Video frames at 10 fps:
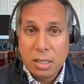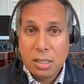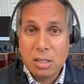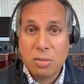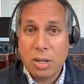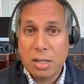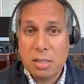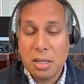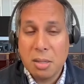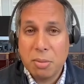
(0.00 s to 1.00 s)
is a great
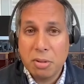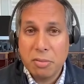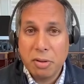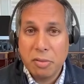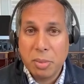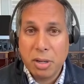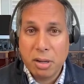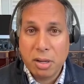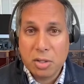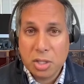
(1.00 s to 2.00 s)
example of, of
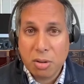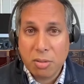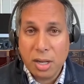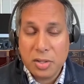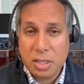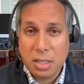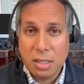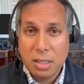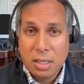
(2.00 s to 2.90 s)
American generosity.